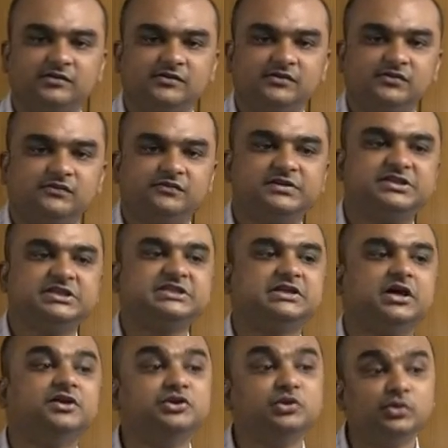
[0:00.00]
which is a
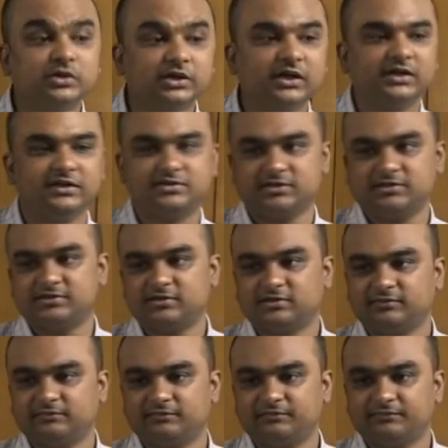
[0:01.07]
neutral agent,
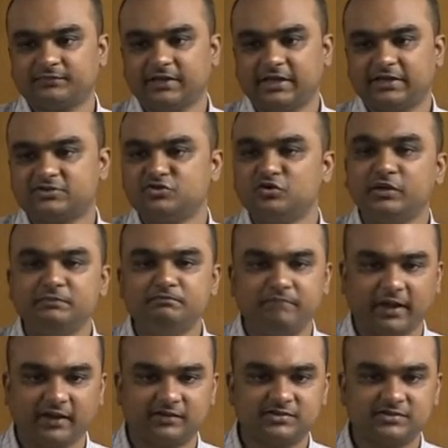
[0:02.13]
has no
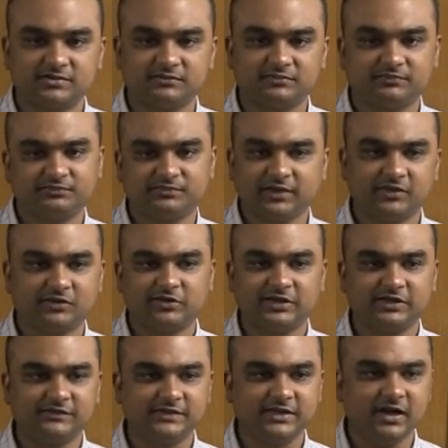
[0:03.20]
impact. Are you clear
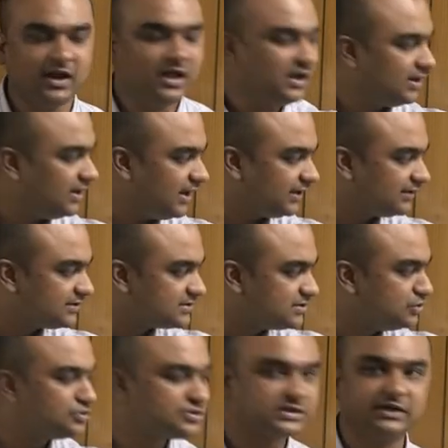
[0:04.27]
with that? Like this
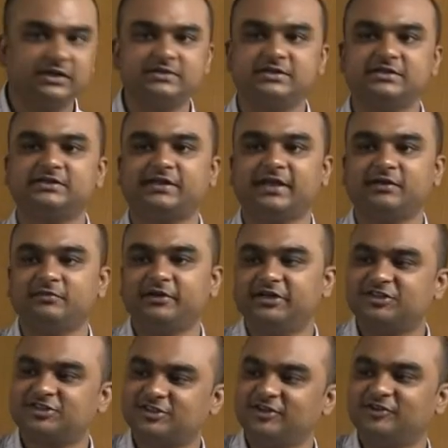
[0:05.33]
neutral agent can be
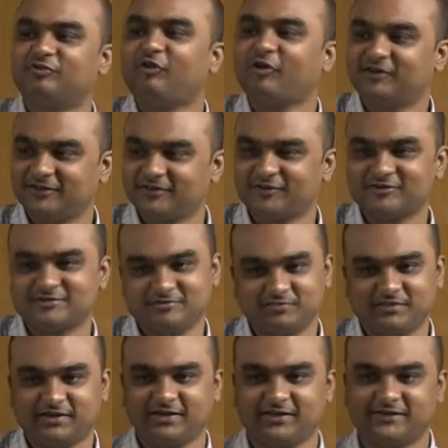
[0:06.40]
distilled water or
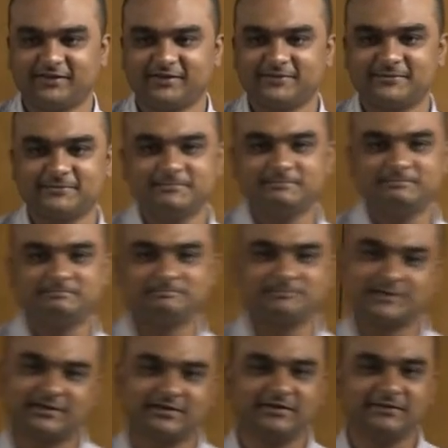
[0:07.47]
something like that.
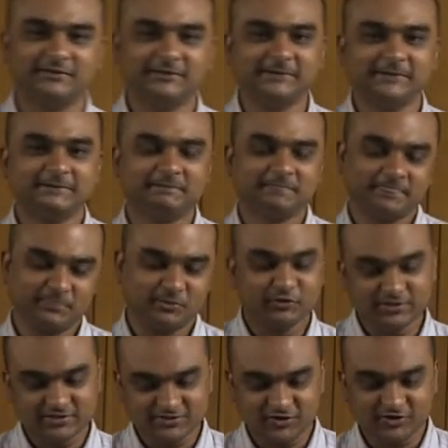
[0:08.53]
Clear? Though it
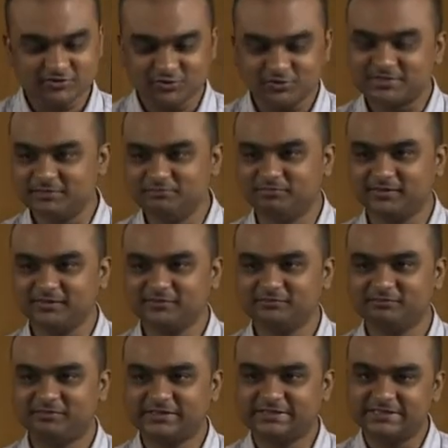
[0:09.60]
is not so simple,
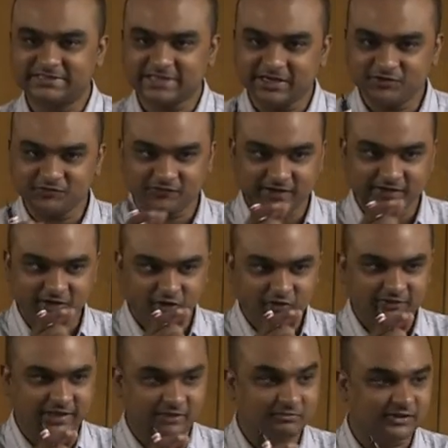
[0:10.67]
but they try to find out
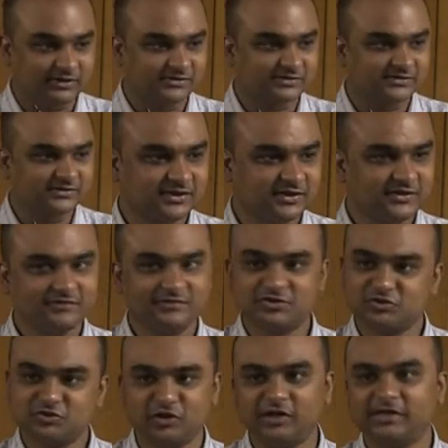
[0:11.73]
chemicals which
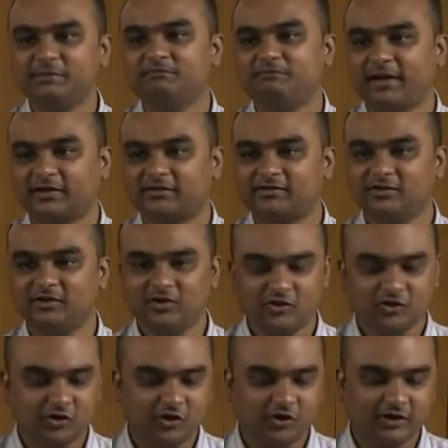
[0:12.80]
do not impact.
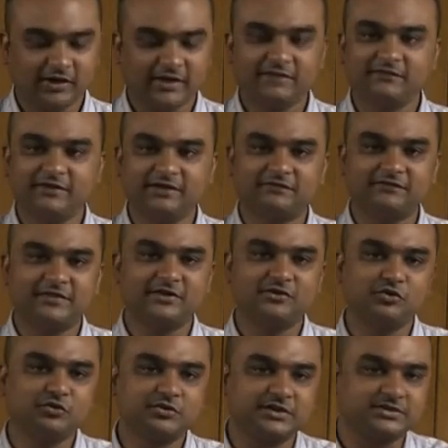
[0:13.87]
Or even if they
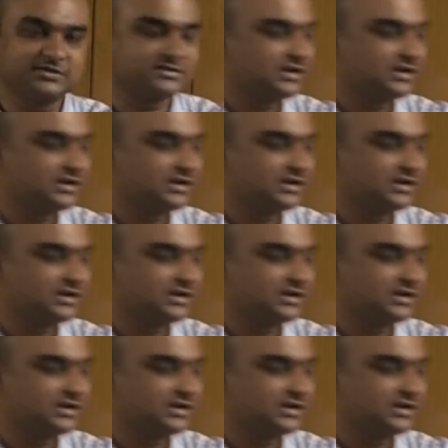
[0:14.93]
do this,